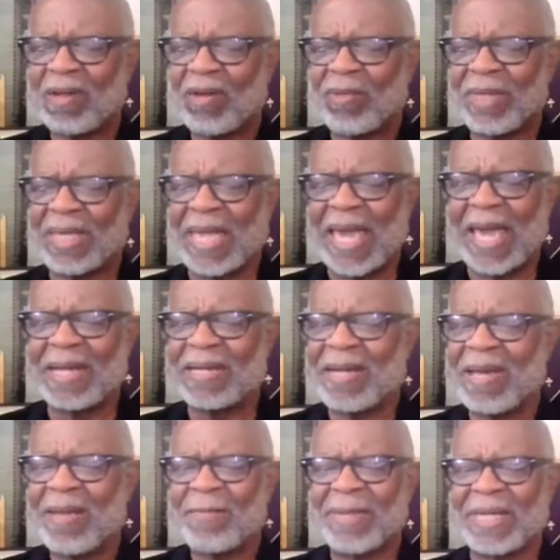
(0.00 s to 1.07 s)
Began,
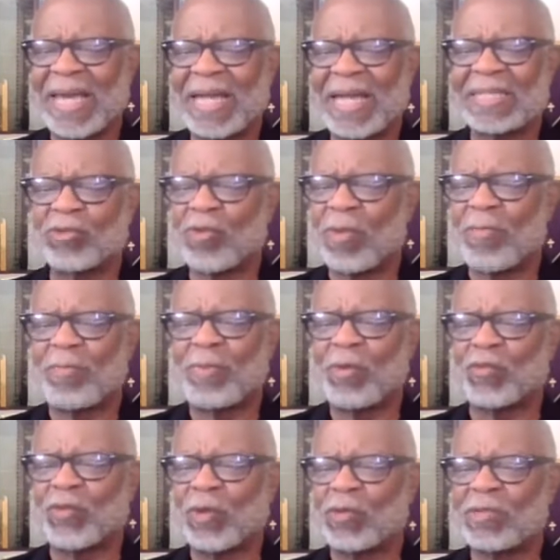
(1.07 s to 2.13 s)
began to
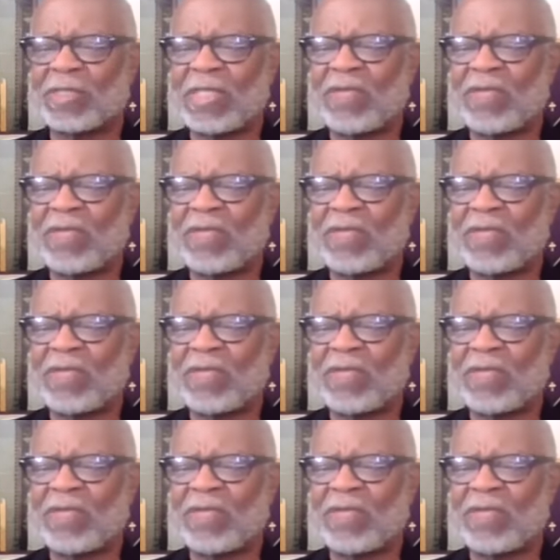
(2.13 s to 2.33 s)
rebuke those